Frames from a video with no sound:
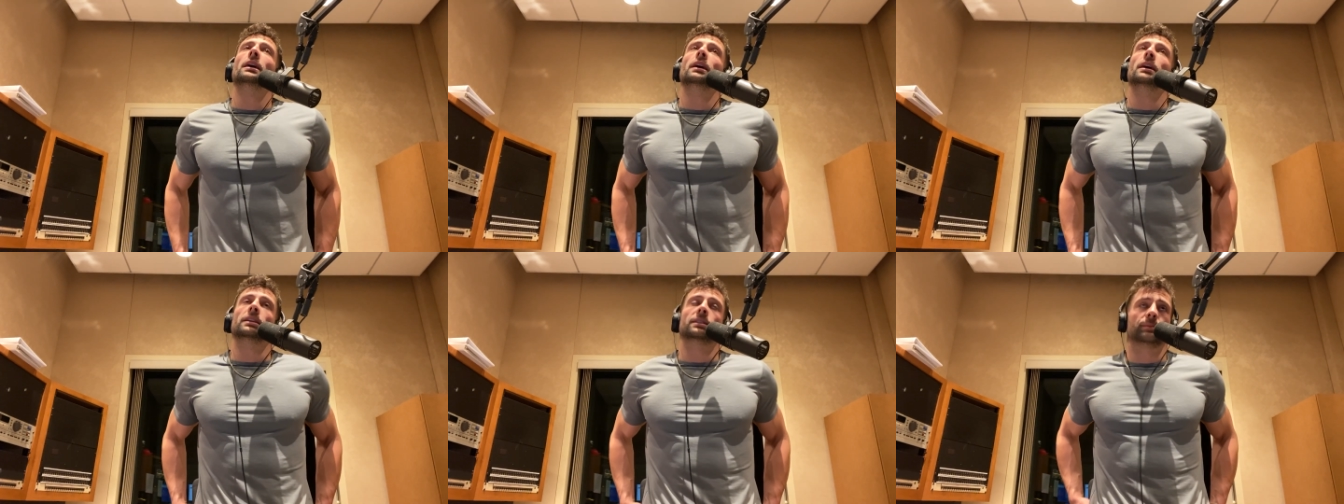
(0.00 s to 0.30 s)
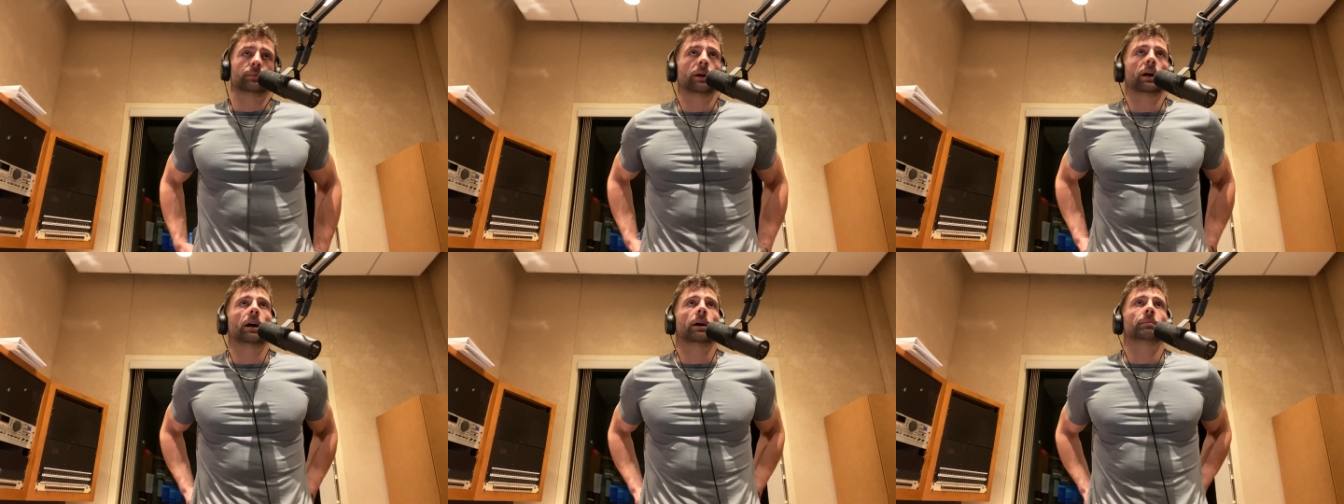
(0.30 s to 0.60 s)
it's
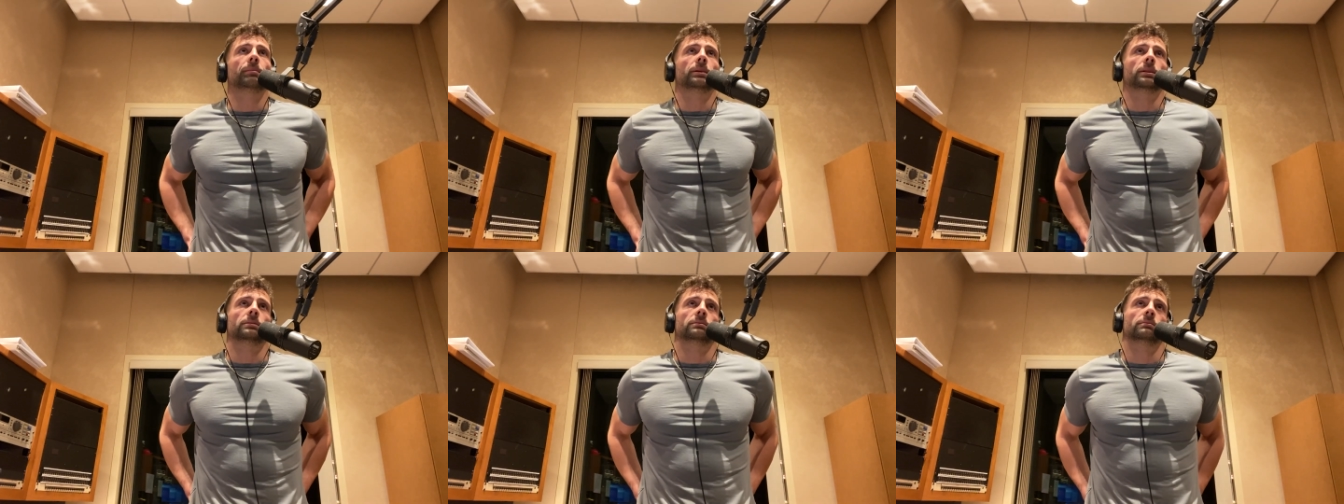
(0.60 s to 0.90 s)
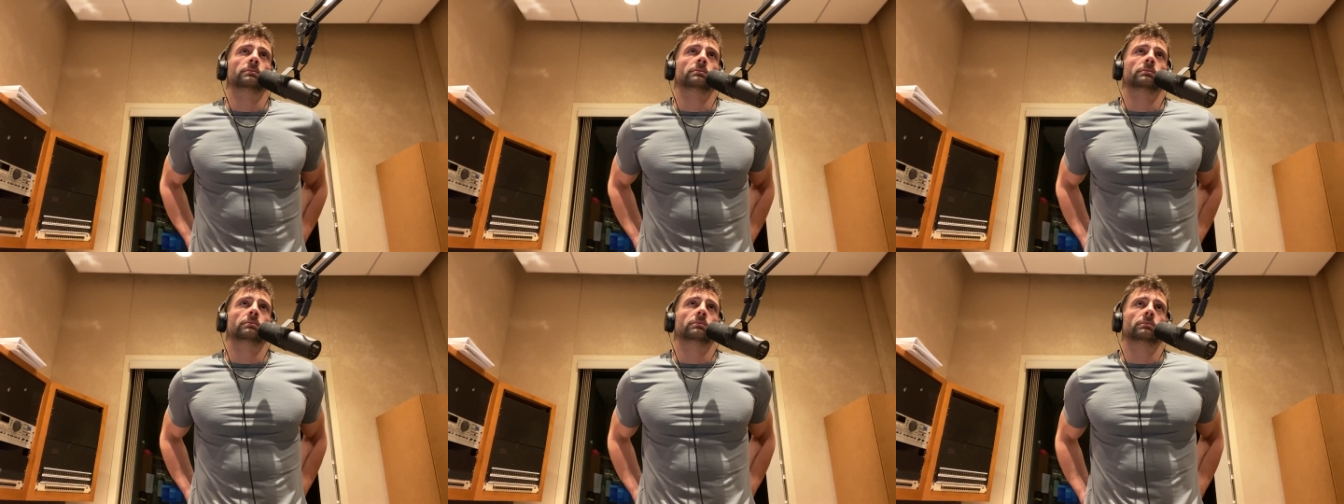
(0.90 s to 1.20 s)
popping.
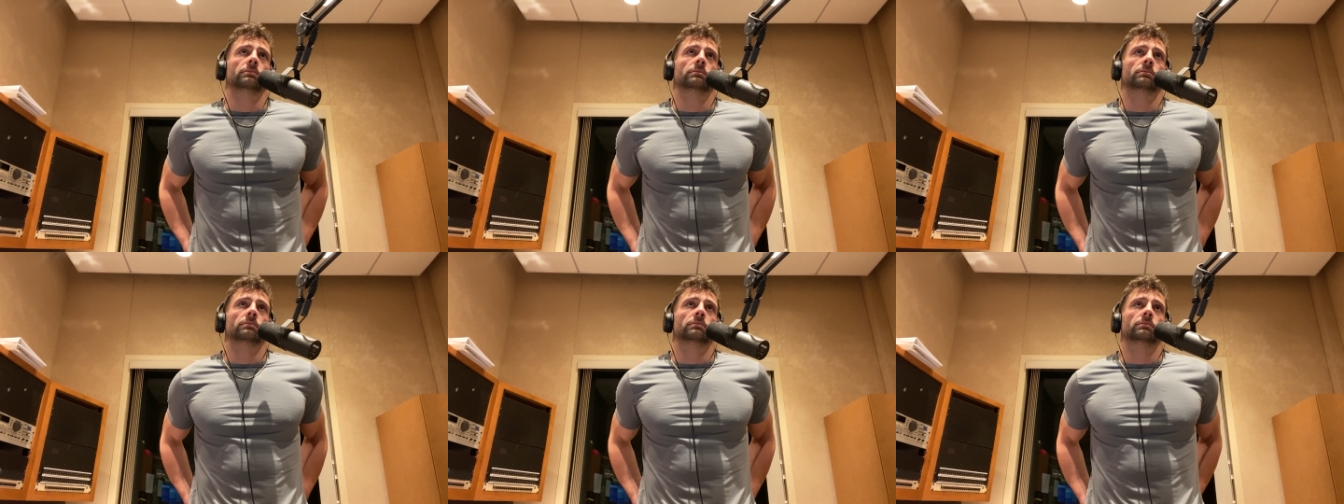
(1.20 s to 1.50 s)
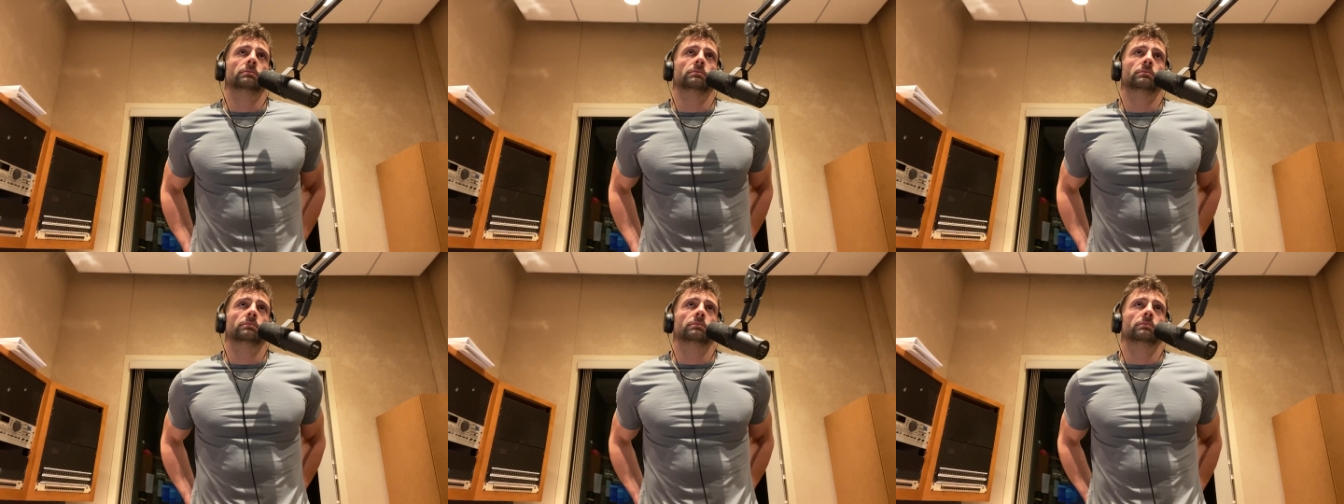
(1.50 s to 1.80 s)

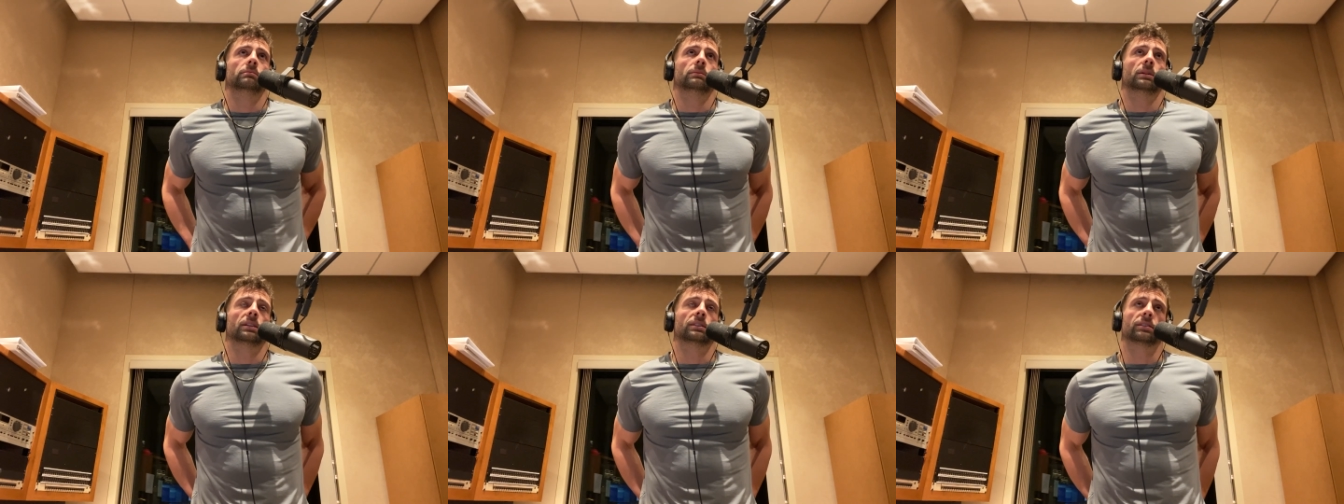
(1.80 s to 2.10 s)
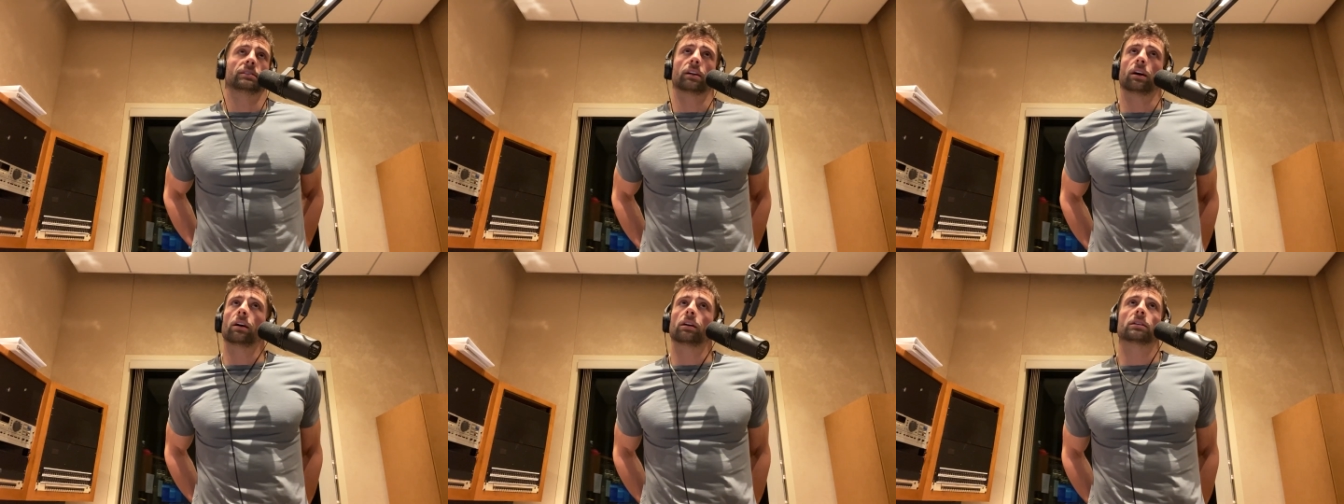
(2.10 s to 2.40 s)
I
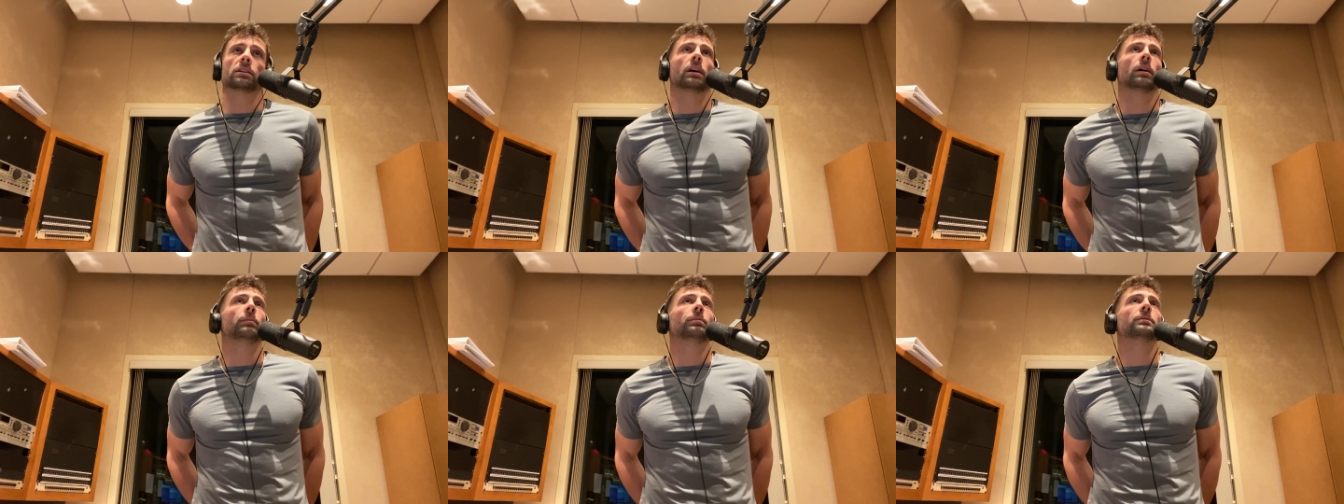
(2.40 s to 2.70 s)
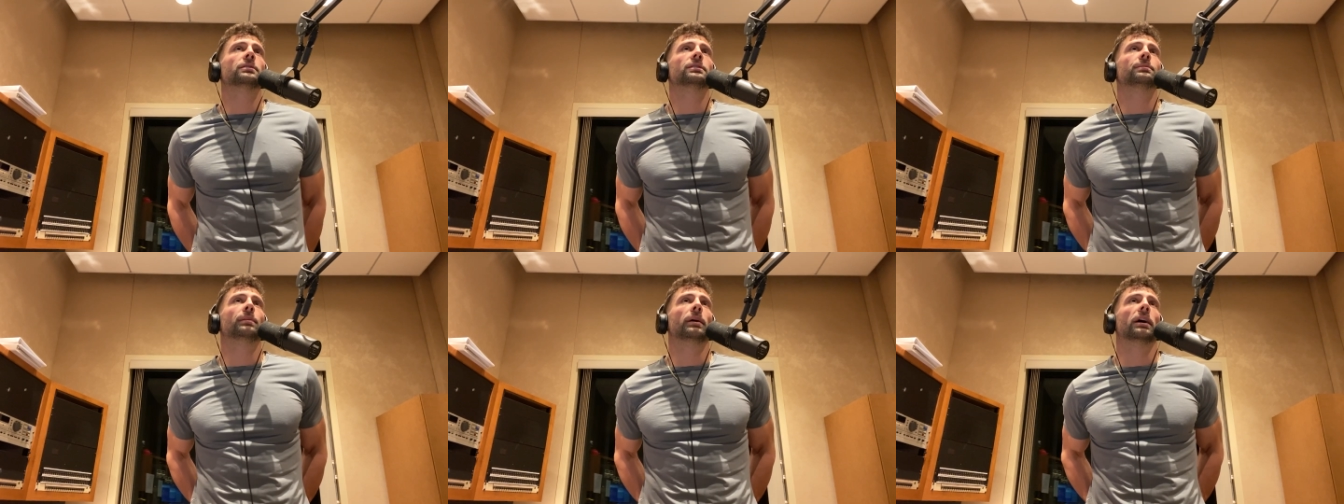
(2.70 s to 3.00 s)
saw a couple
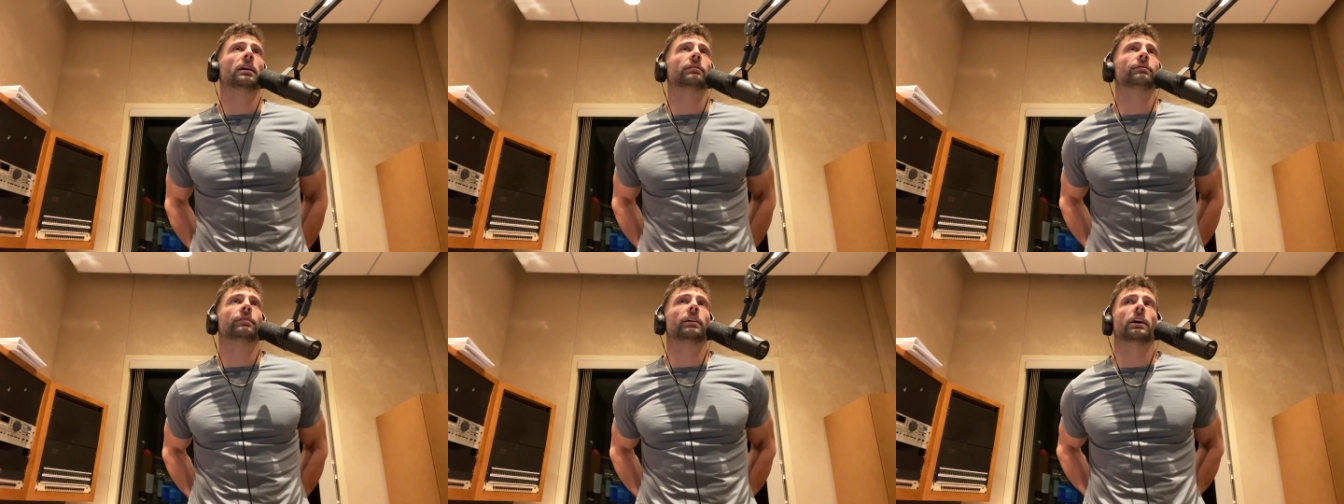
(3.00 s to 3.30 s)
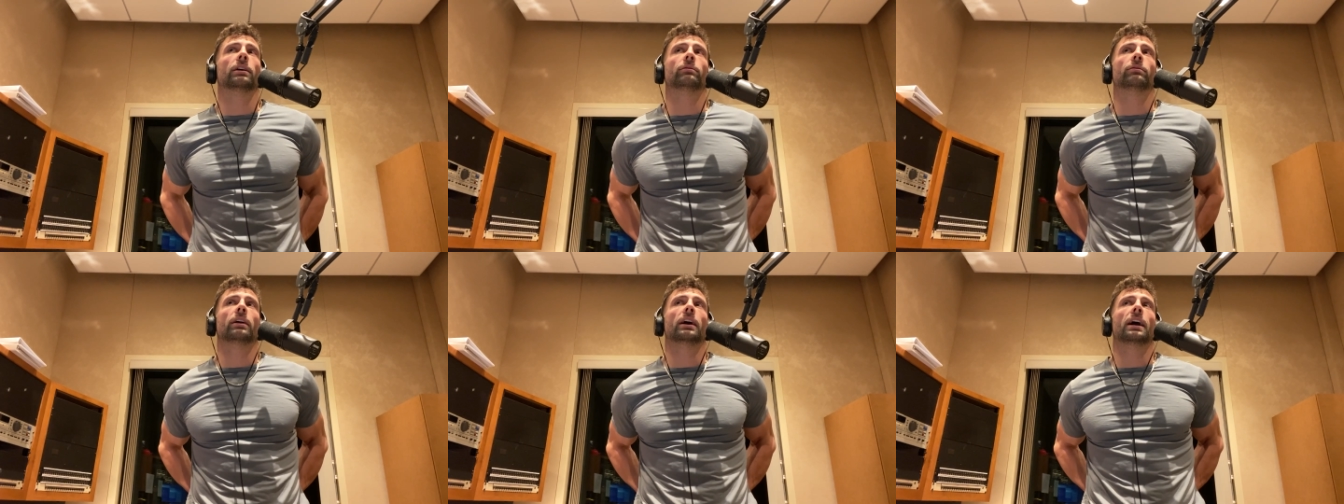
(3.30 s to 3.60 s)

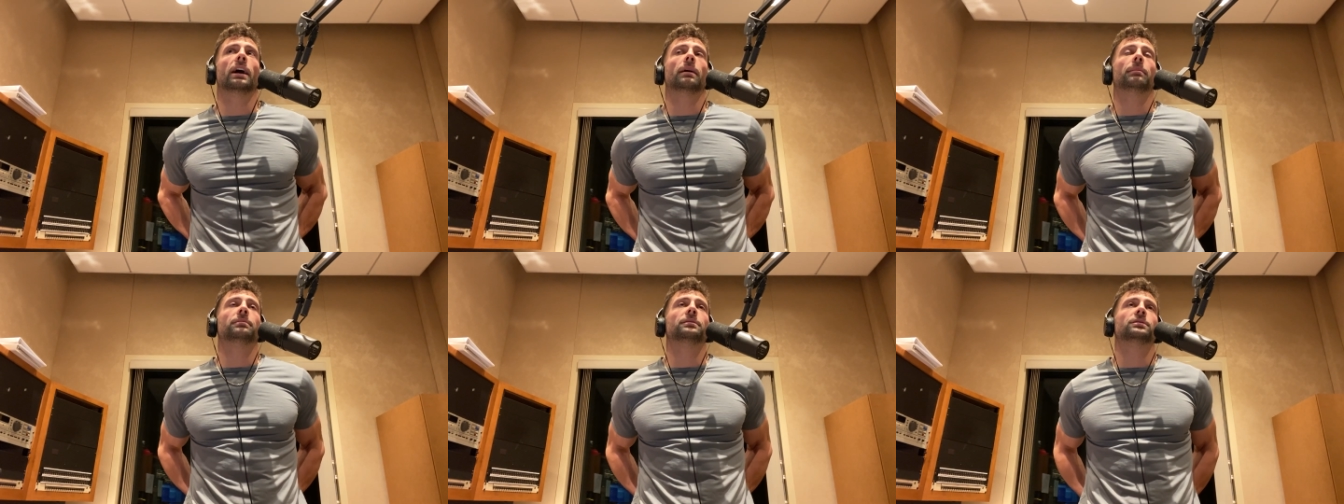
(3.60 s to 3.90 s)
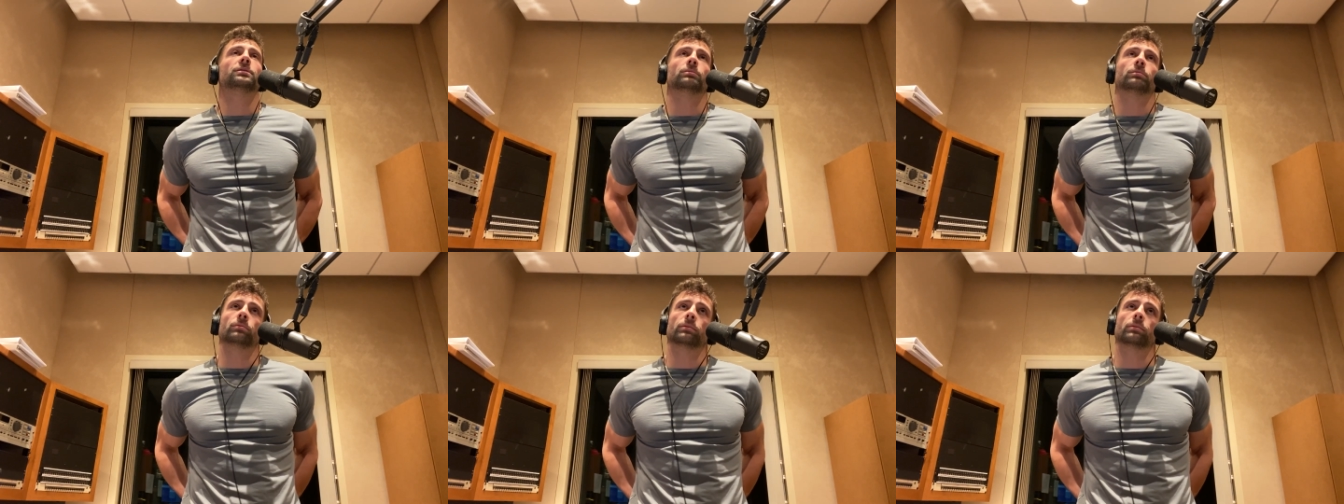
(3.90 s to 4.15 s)
Spotify raps